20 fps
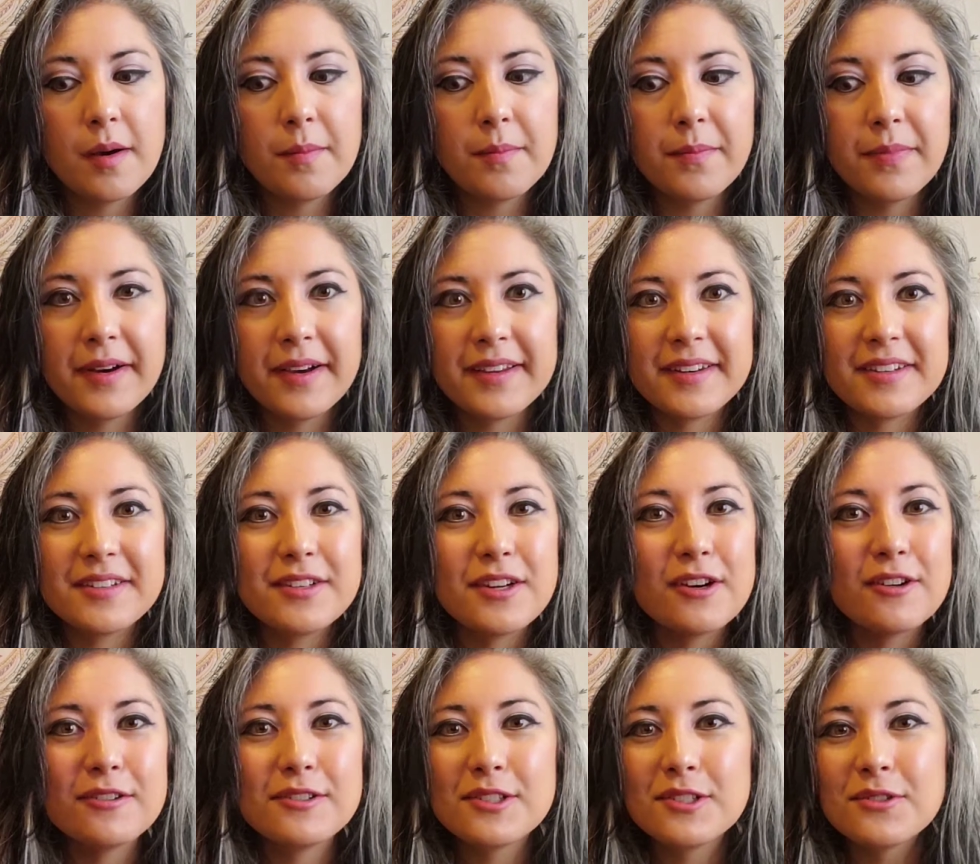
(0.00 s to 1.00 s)
but
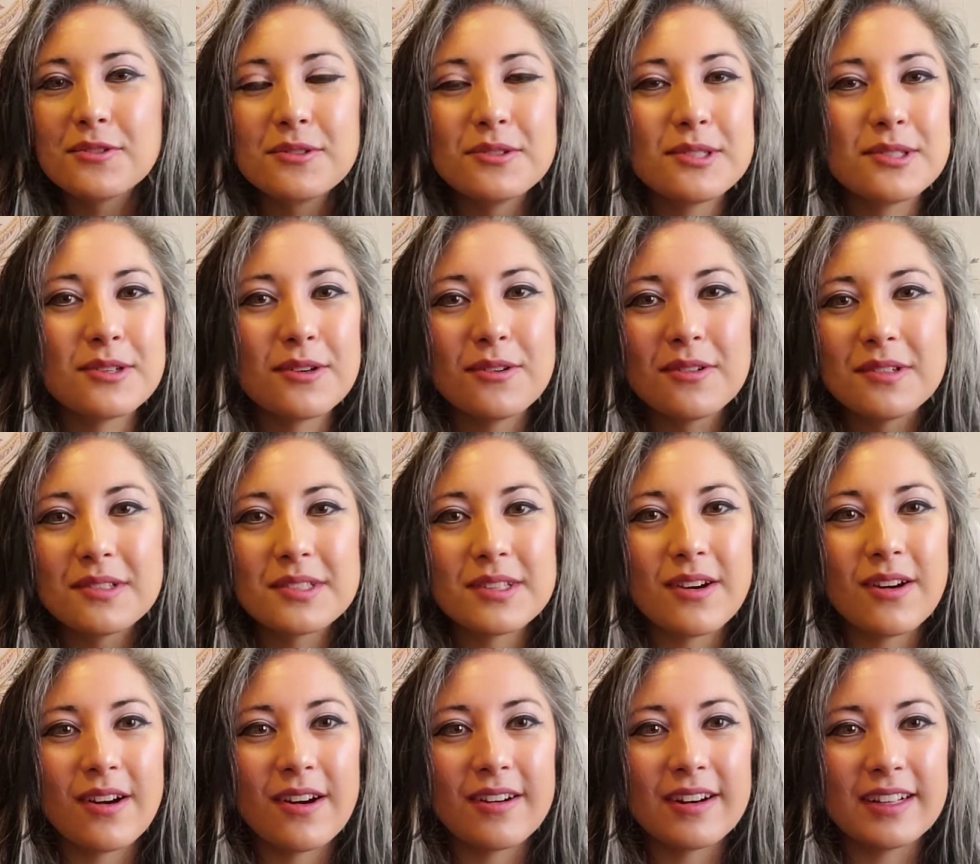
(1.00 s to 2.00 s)
no two souls
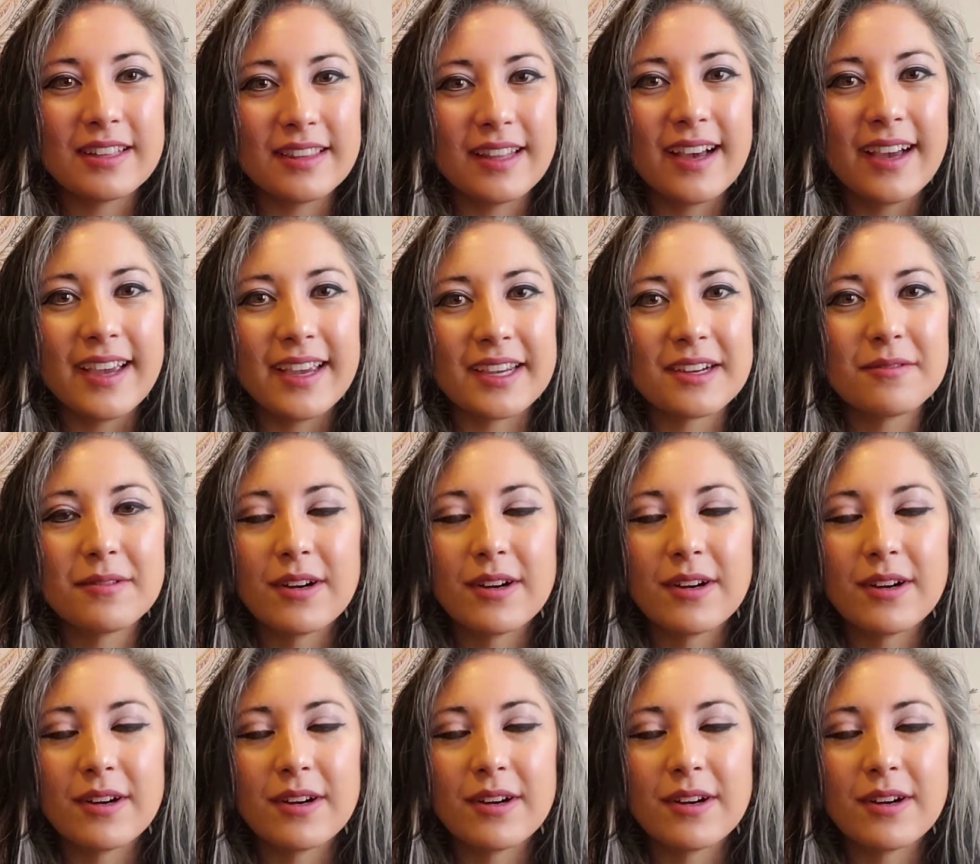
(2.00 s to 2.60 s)
are alike.